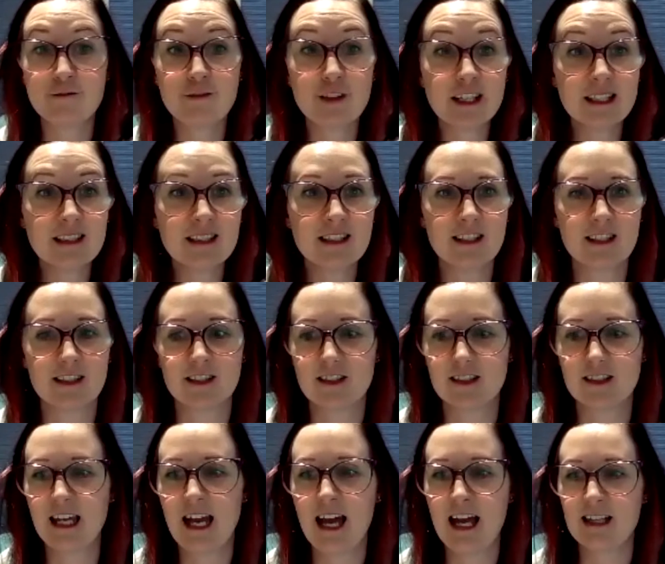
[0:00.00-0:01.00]

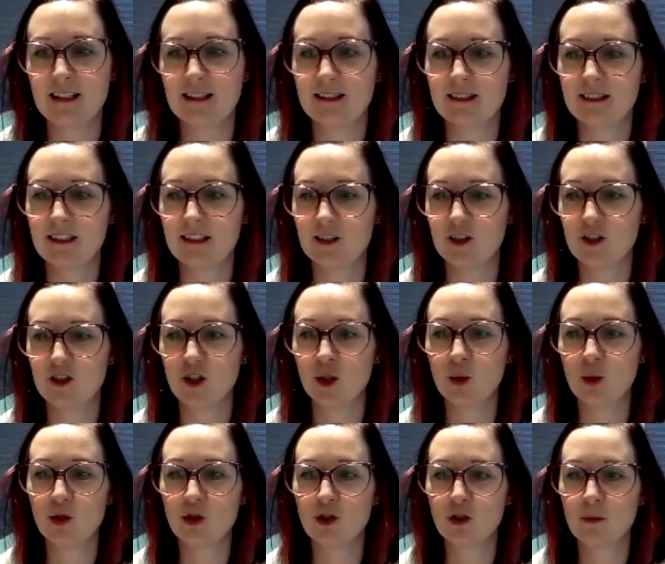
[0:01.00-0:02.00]
Fitness, yes,
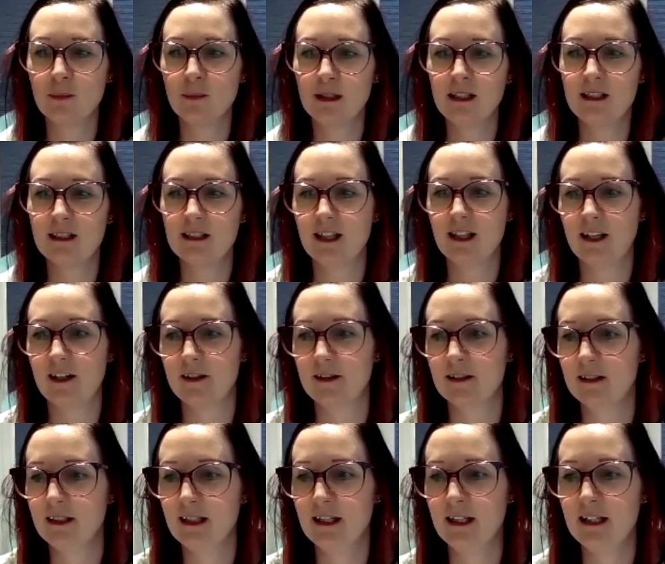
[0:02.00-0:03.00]
social media.
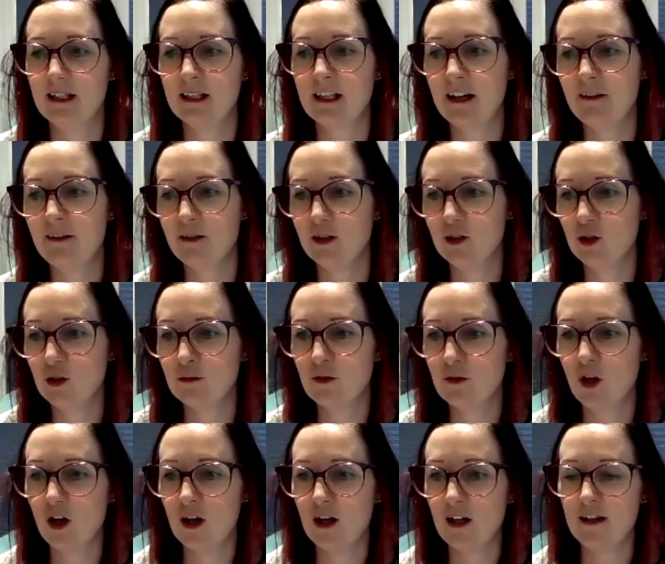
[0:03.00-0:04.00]
Karen, you've
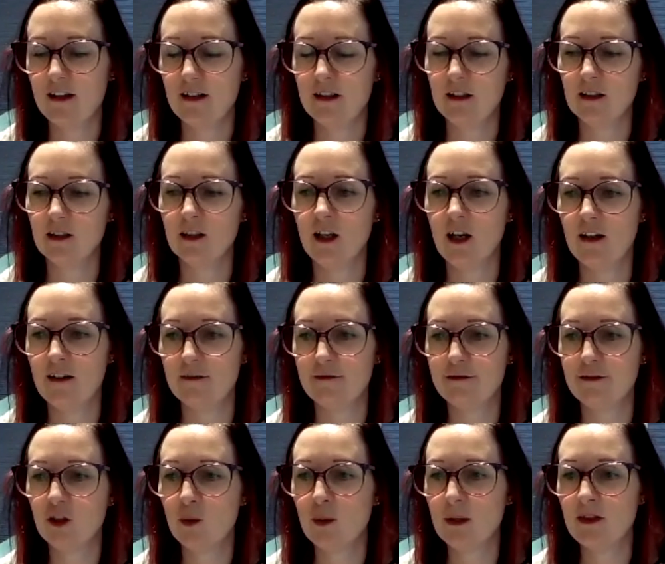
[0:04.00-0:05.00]
got a
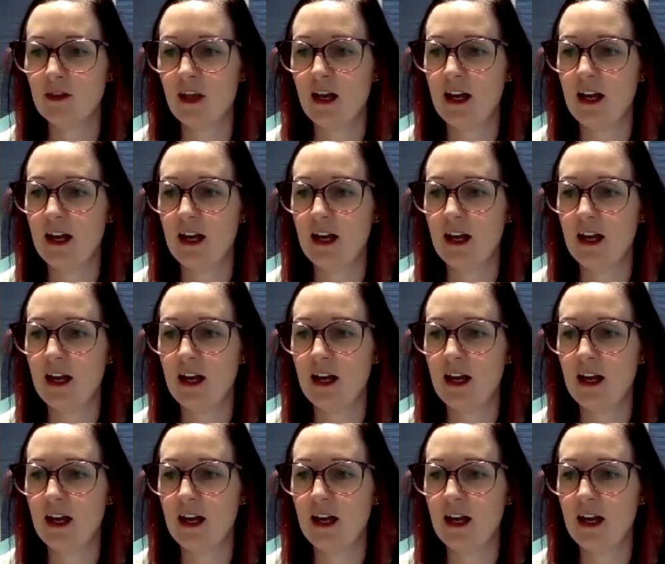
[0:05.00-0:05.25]
few in